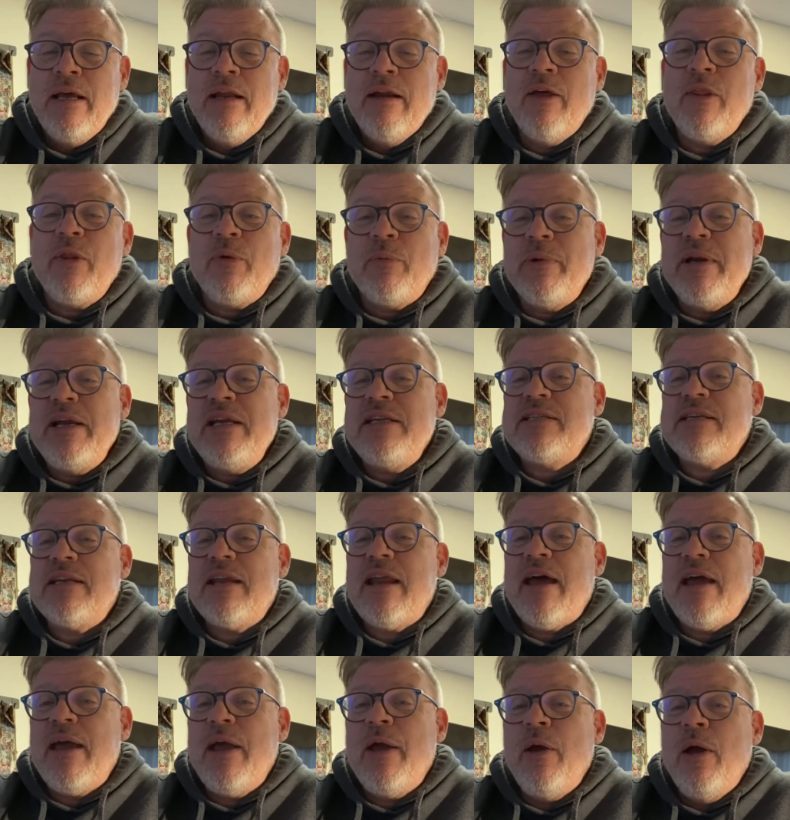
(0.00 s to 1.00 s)
Now, the reason
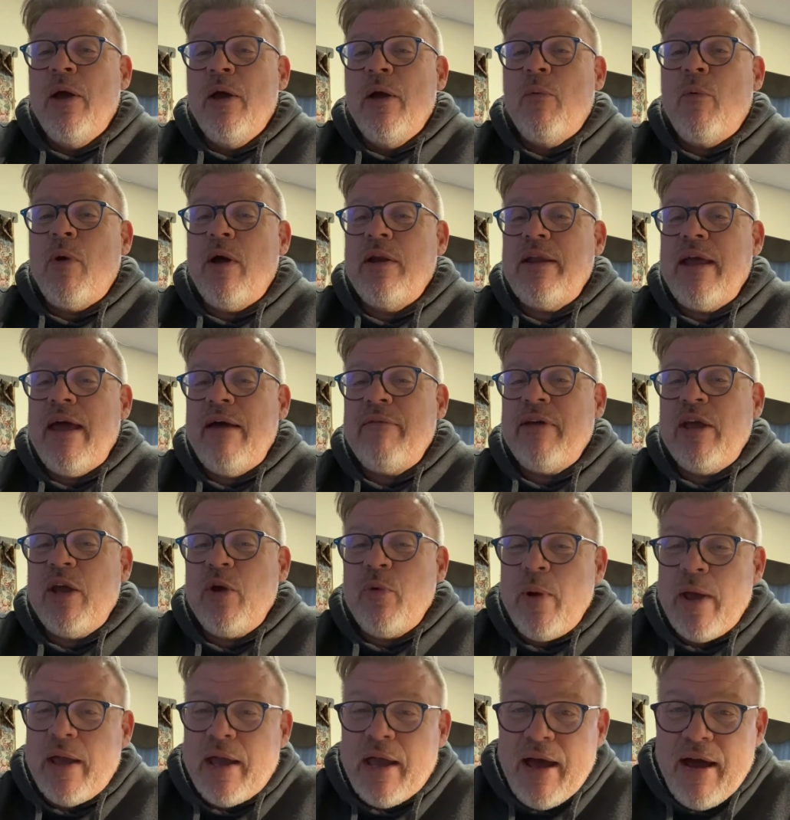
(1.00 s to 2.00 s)
I want to have a
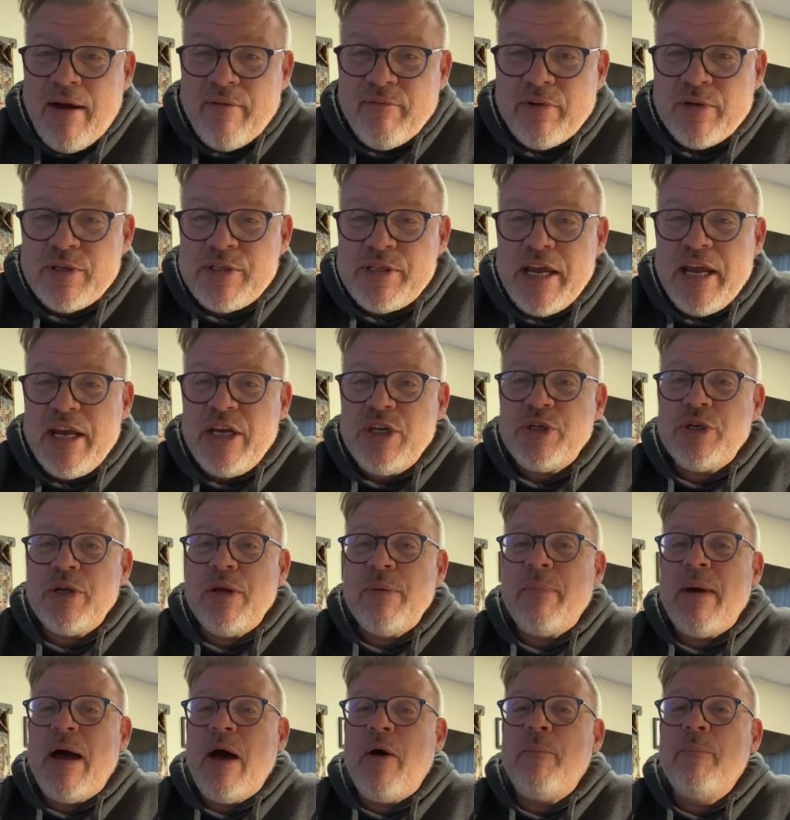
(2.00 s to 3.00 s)
quick conversation
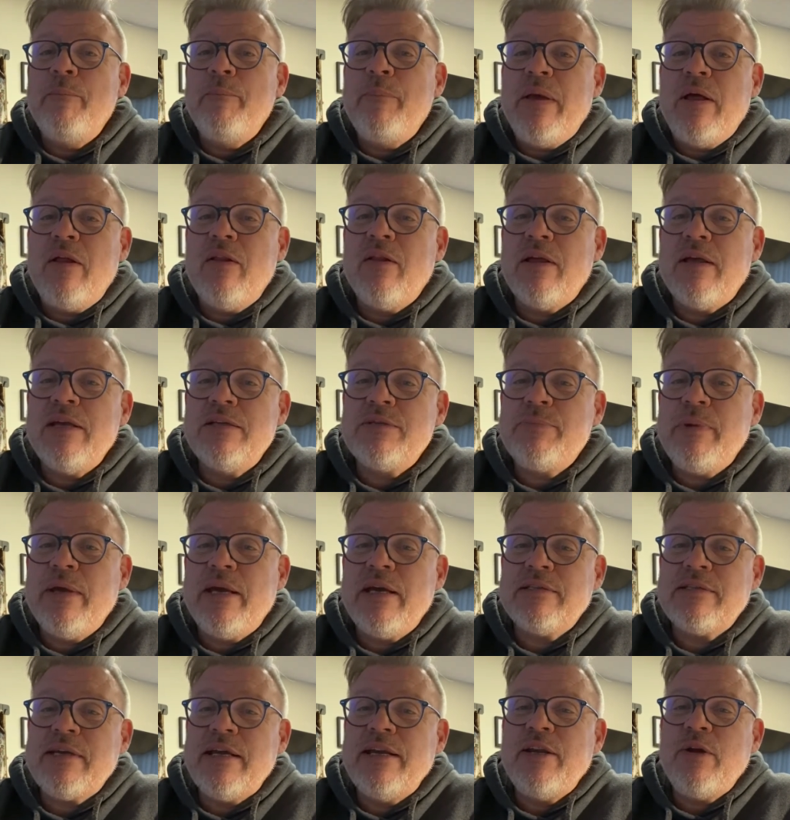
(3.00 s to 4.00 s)
about milk is
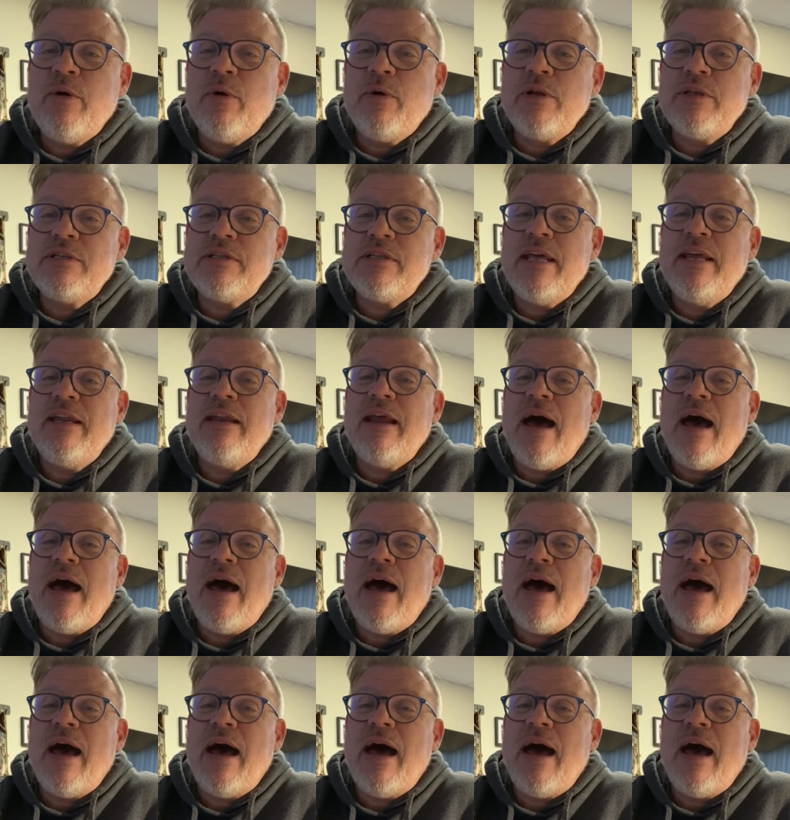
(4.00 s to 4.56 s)
because I noticed an